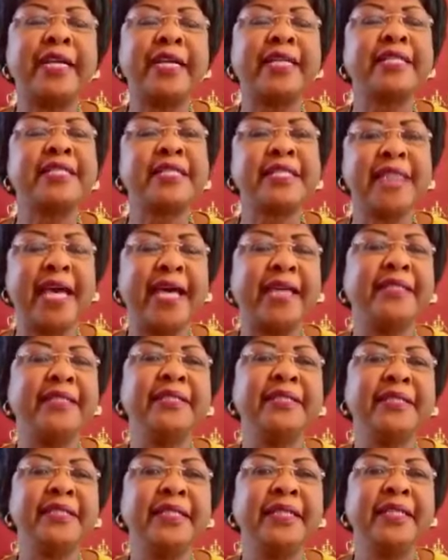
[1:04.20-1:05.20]

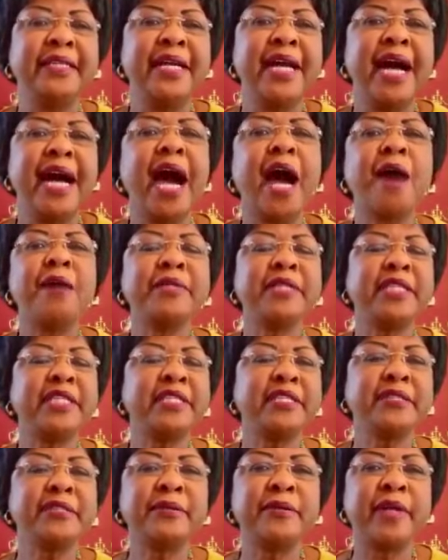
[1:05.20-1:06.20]
understand how
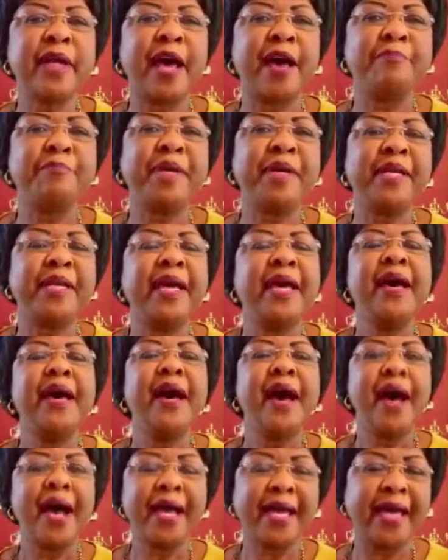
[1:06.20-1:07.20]
this could happen
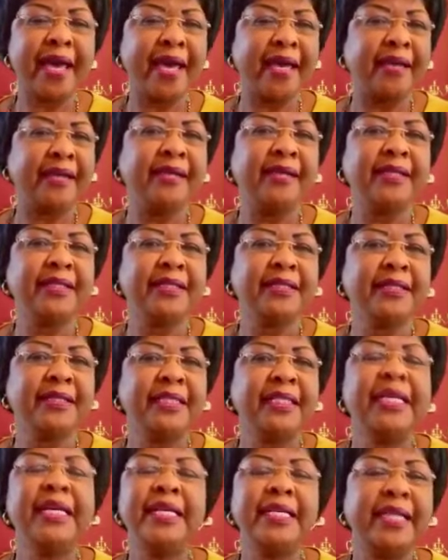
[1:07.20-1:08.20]
again
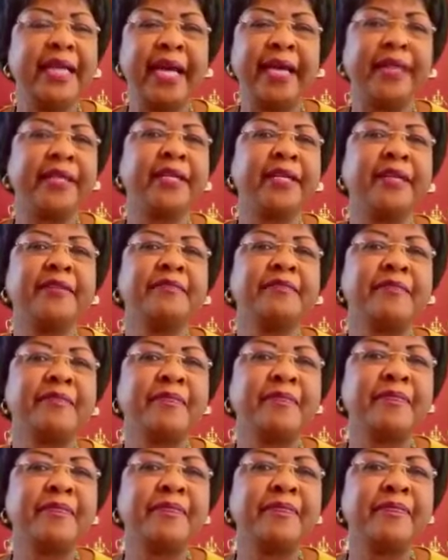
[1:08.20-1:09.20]
in Haiti.
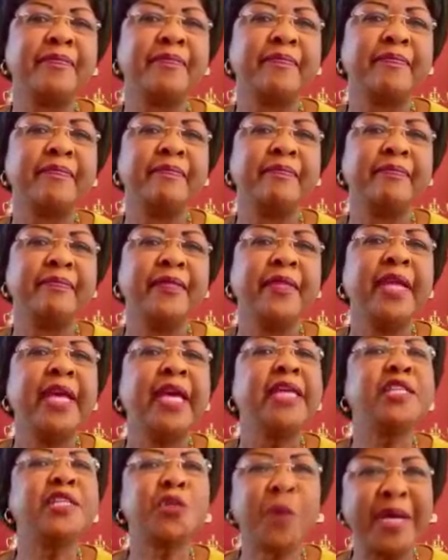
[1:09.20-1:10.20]

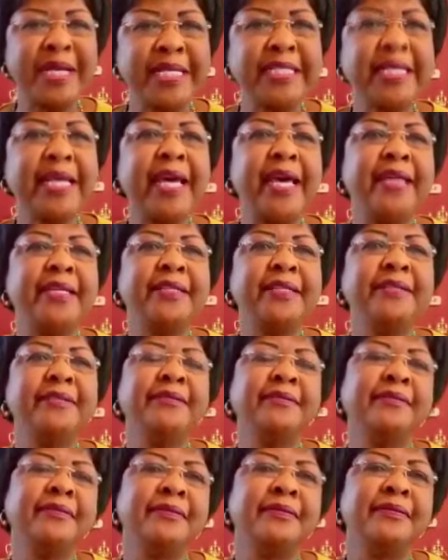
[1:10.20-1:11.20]
In 2010,
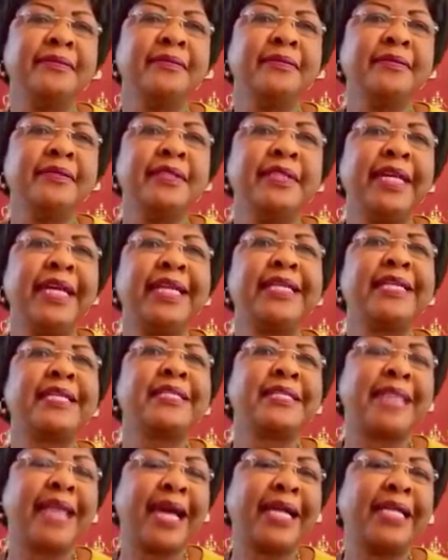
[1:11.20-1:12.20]
at
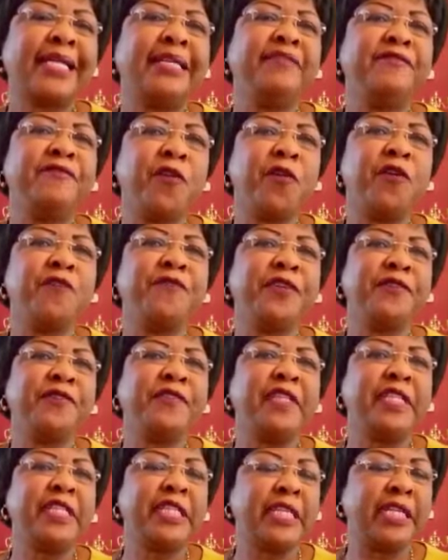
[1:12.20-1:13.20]
exactly
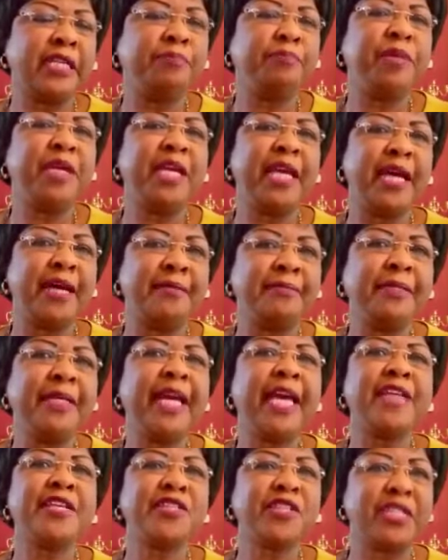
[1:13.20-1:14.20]
4:53 p.m.
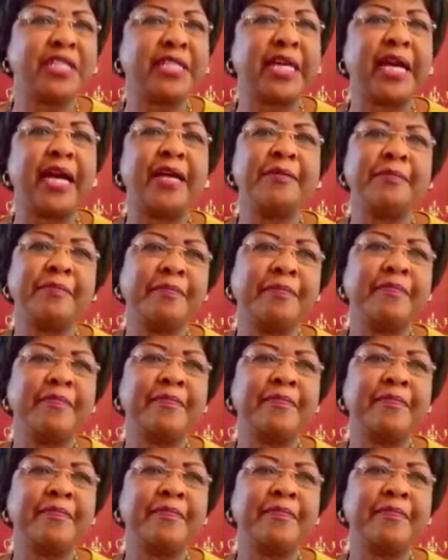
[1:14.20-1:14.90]
Haitian time,